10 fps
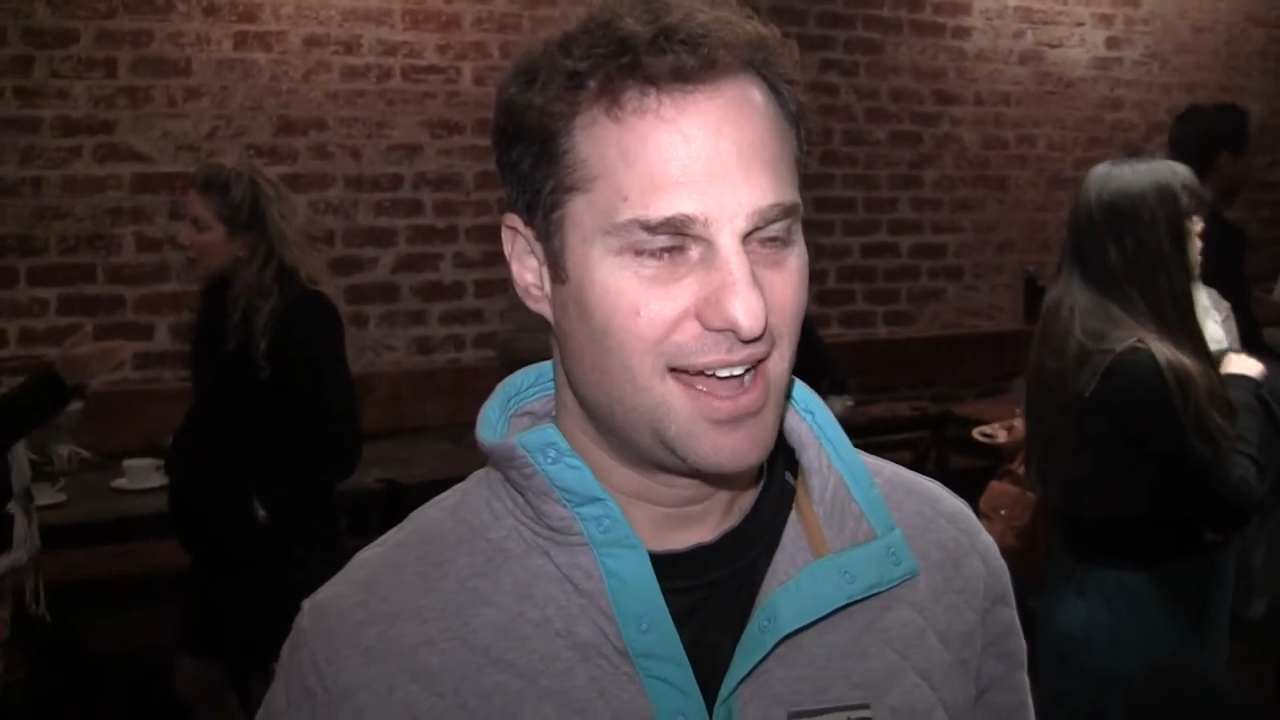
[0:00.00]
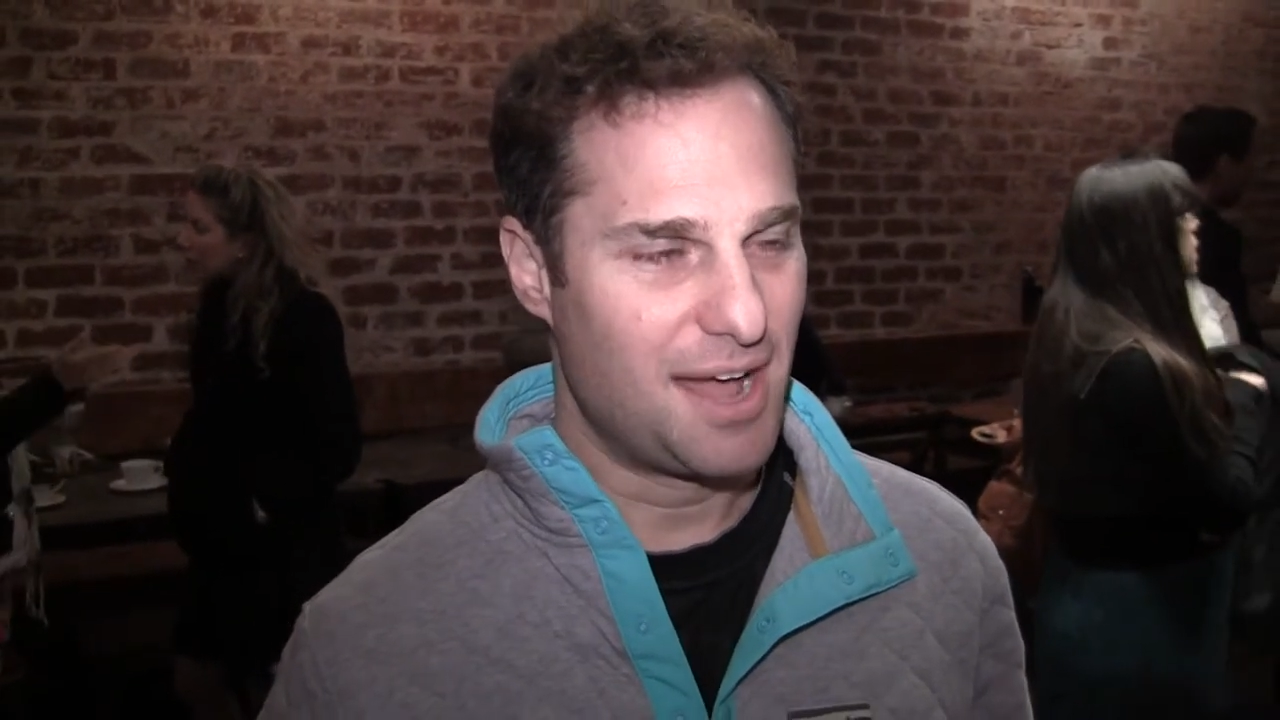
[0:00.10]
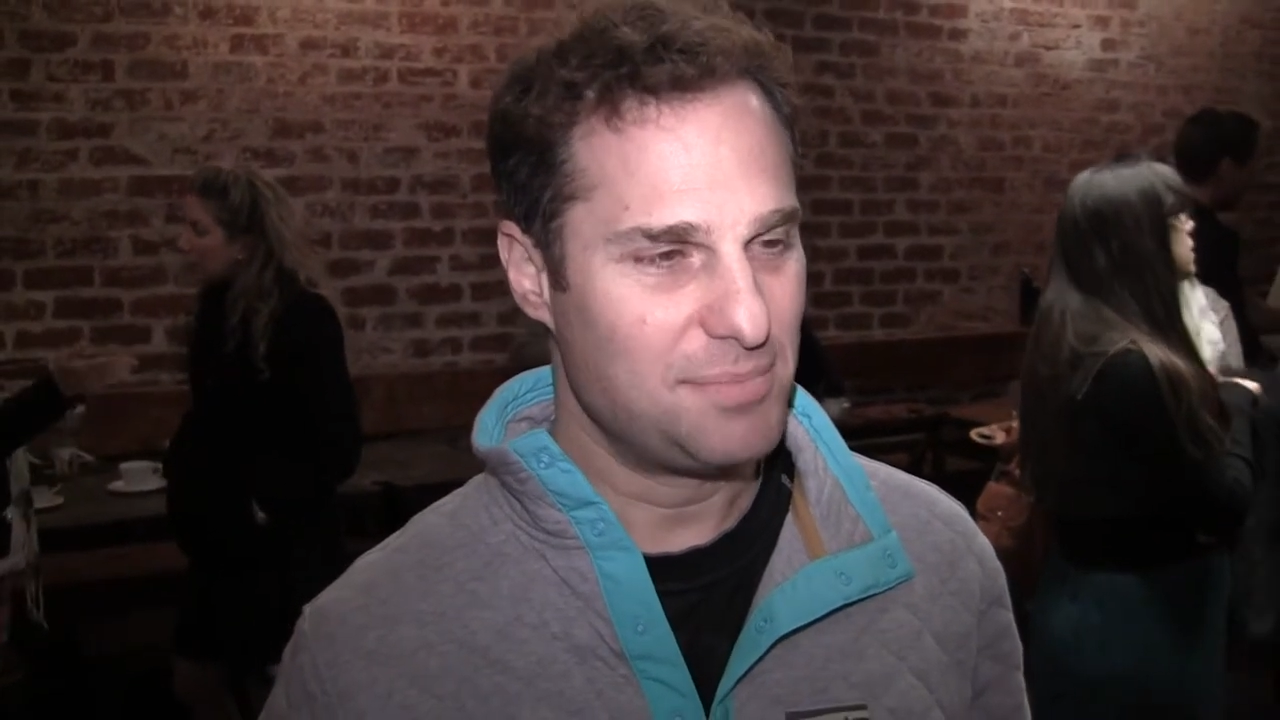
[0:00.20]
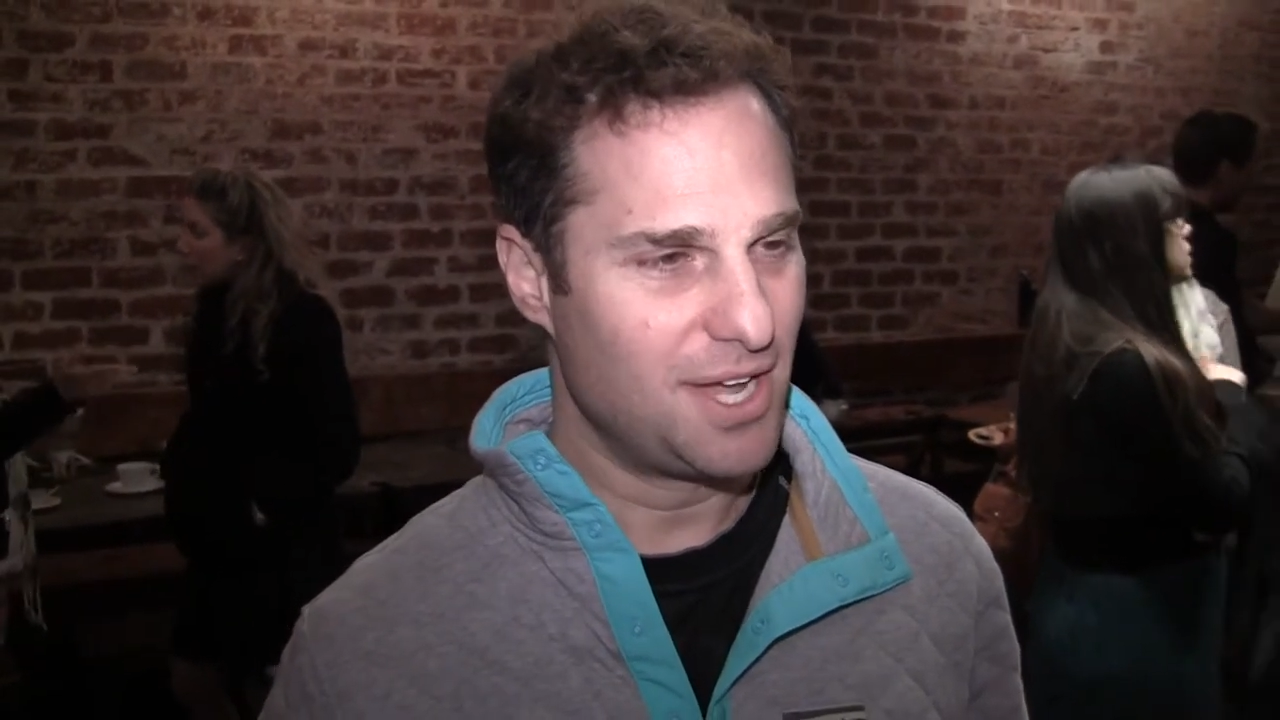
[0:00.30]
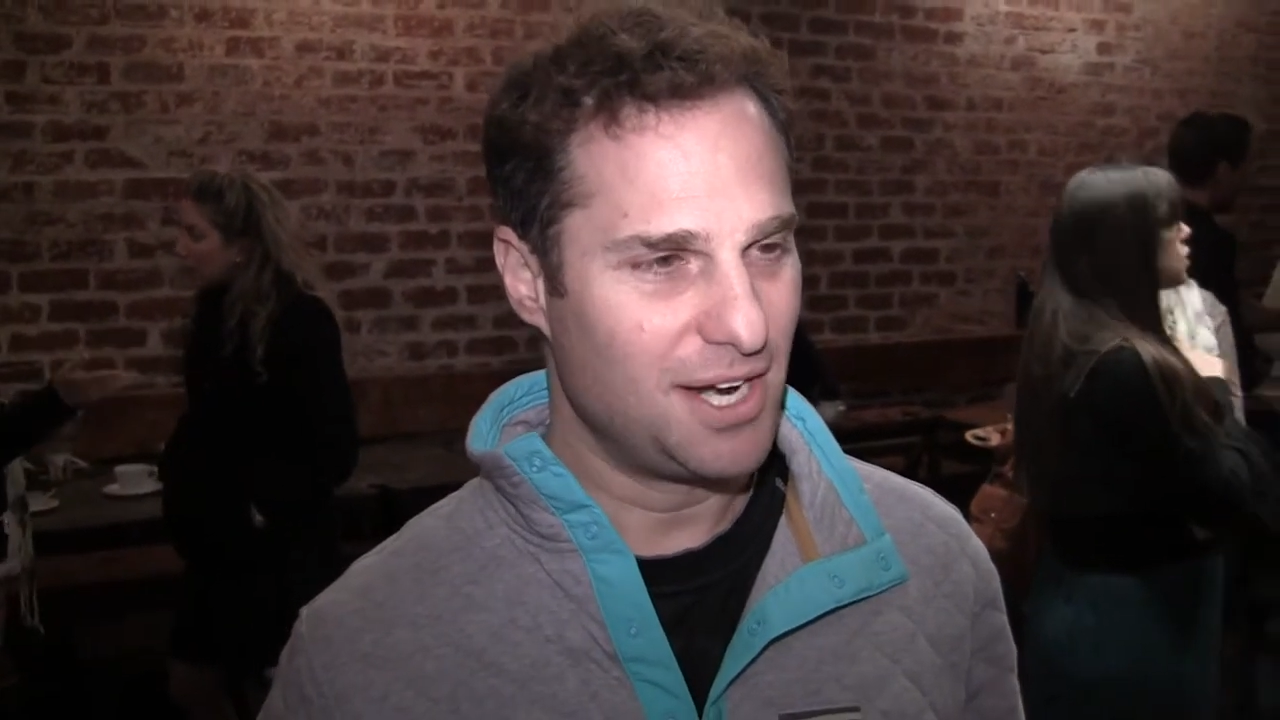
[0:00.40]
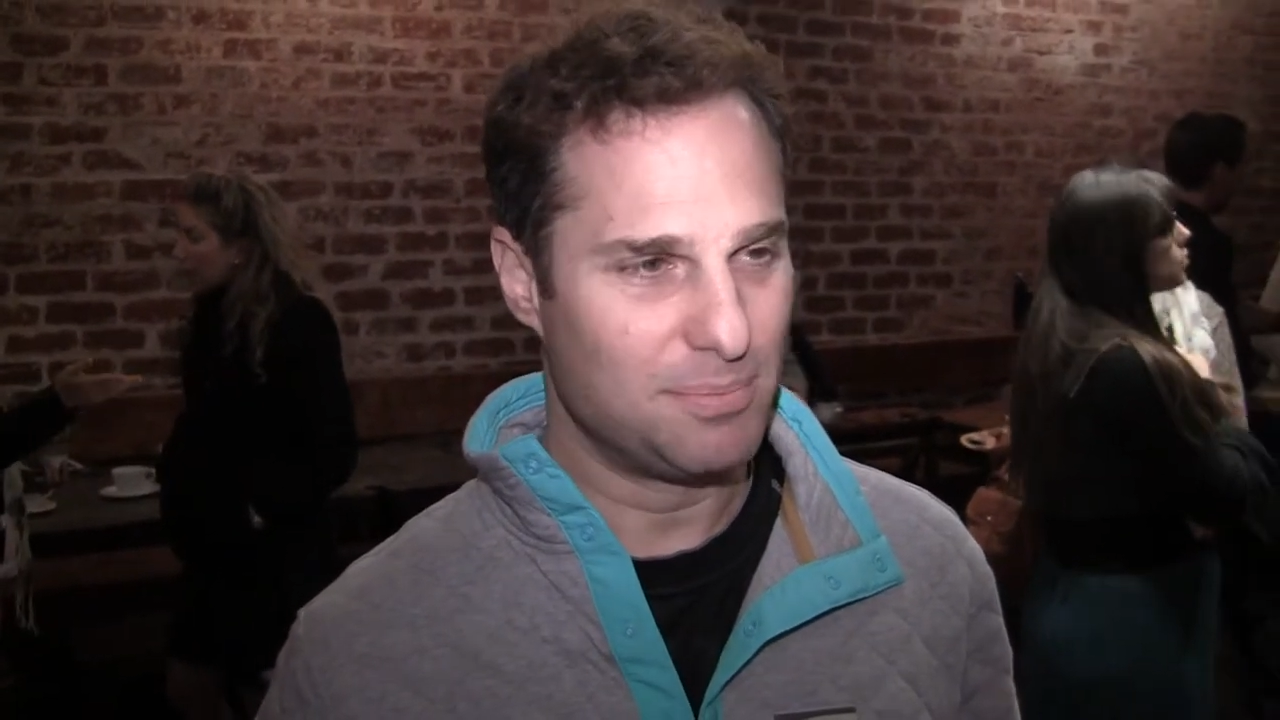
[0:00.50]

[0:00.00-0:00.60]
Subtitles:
I'm not an